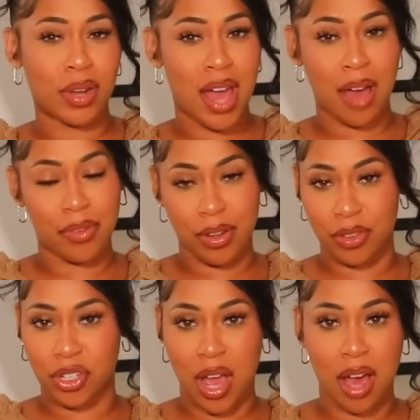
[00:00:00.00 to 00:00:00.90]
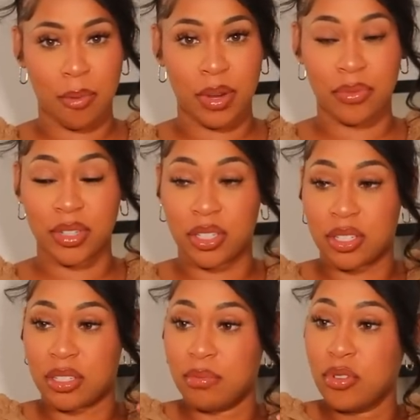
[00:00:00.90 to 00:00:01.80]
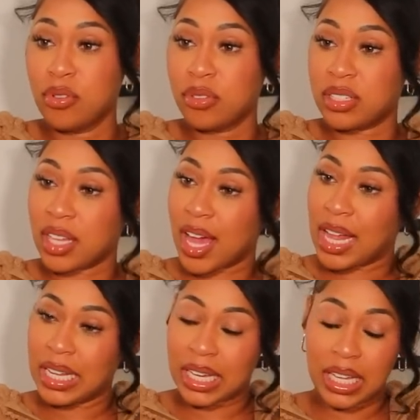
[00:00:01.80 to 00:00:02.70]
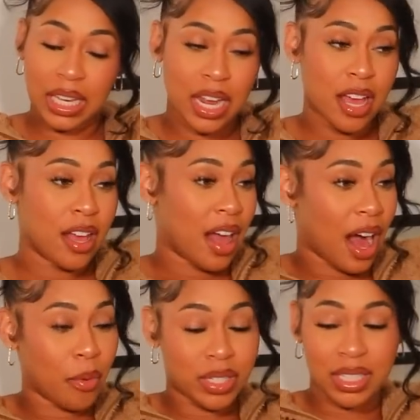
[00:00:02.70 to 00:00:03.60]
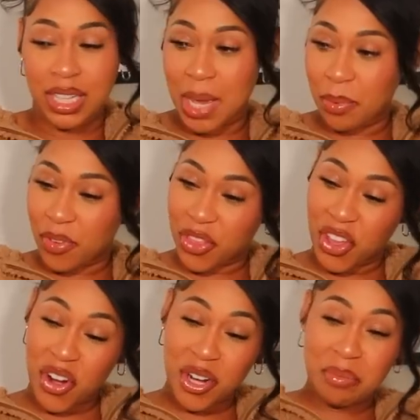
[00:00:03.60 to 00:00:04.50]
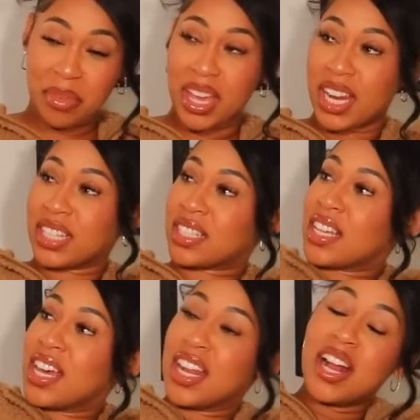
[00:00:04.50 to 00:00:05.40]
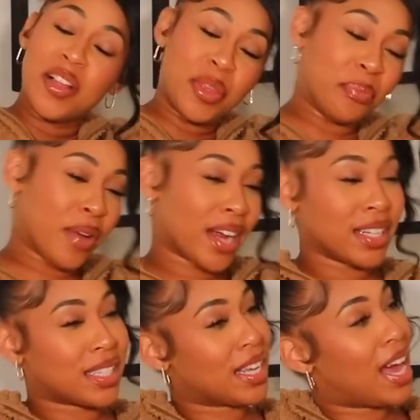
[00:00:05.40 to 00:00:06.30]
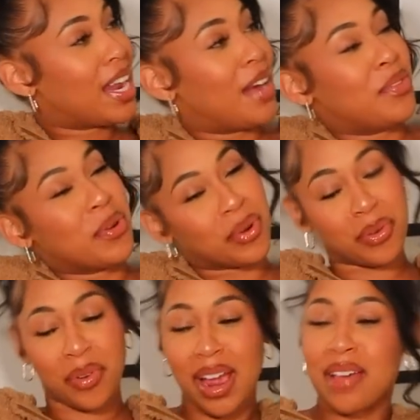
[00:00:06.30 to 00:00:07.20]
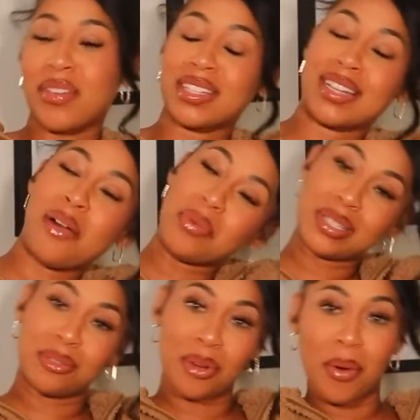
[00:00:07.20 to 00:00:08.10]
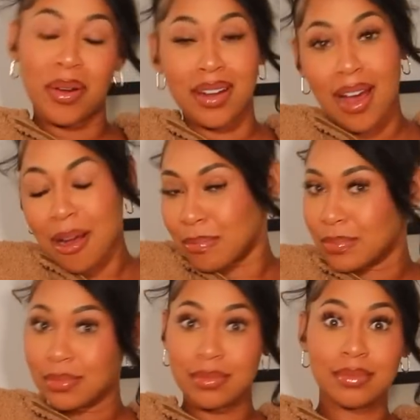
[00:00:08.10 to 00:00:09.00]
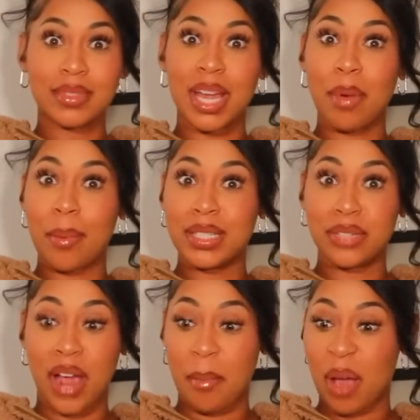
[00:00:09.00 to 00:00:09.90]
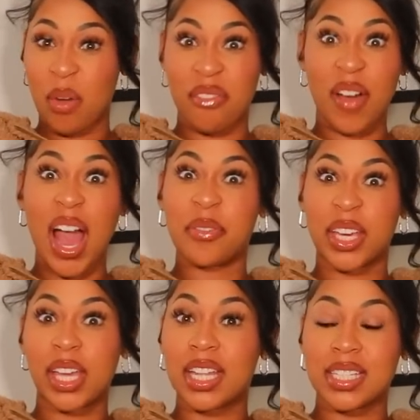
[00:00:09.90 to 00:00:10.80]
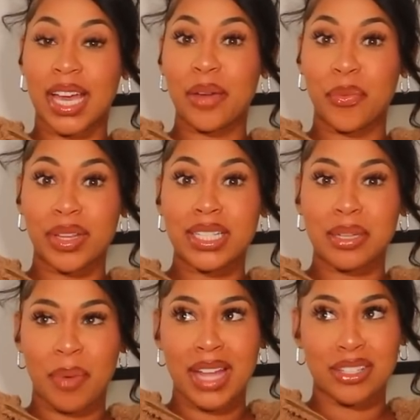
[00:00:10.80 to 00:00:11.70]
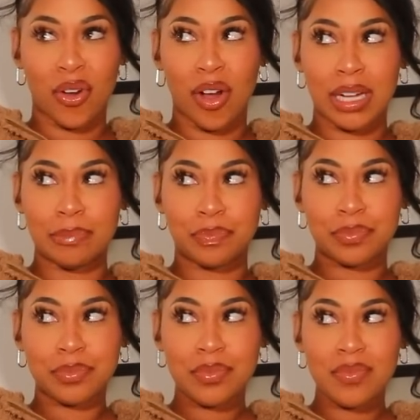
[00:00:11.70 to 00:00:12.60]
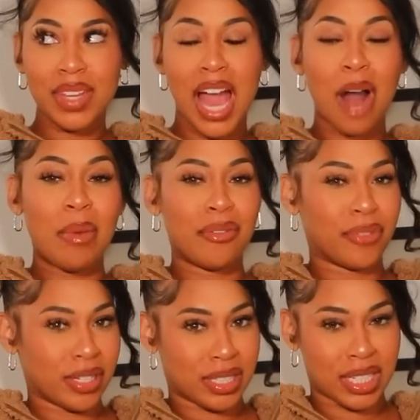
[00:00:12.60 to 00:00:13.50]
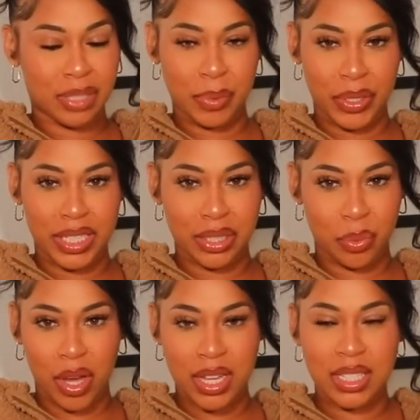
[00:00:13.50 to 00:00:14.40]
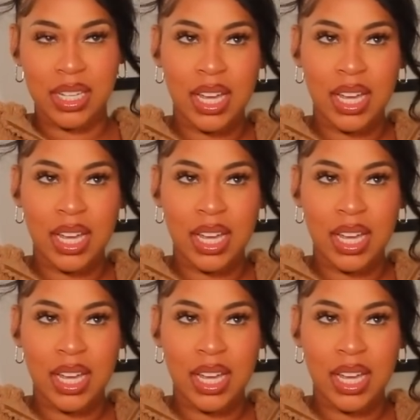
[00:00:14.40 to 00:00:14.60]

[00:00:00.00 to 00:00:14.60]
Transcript: want to have another child. But if it's a smooth sailing and I was in labor for 30 minutes and the pregnancy, I have no cravings and I wasn't throwing up, it might be different. I might want 5 kids. Like, it really depends on how my first experience was.